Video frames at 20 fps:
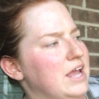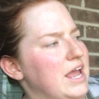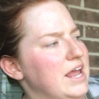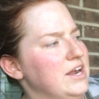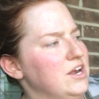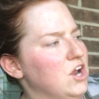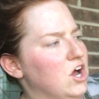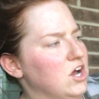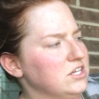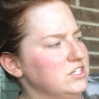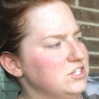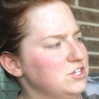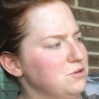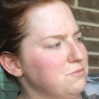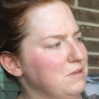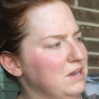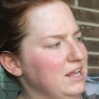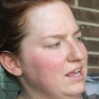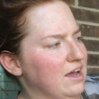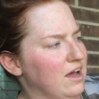and not too
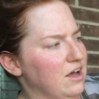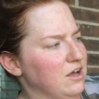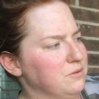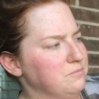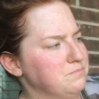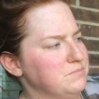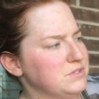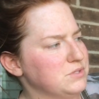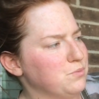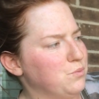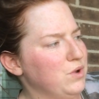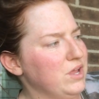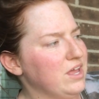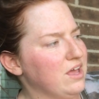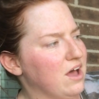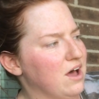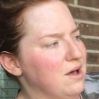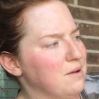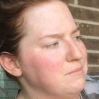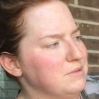many ups, we
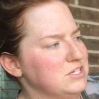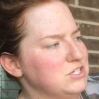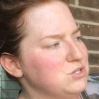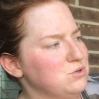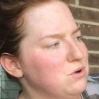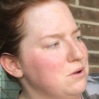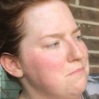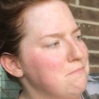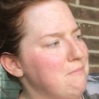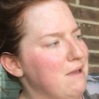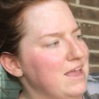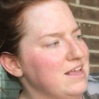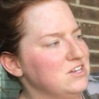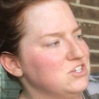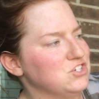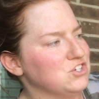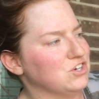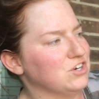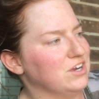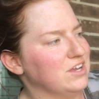come to a
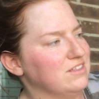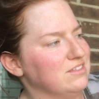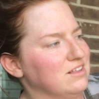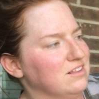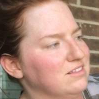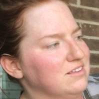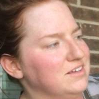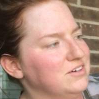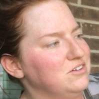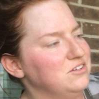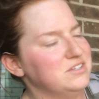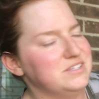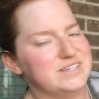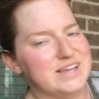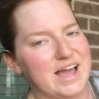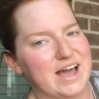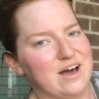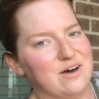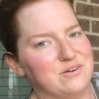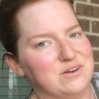manger in the little
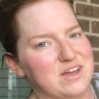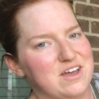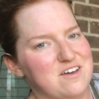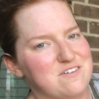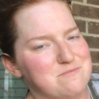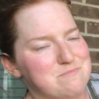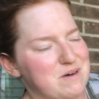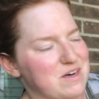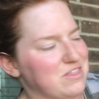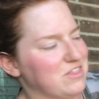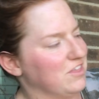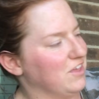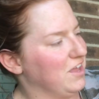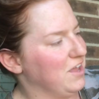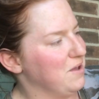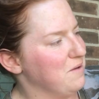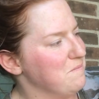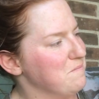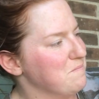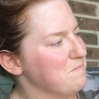town of
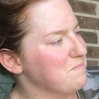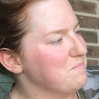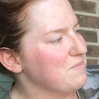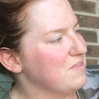Bethlehem.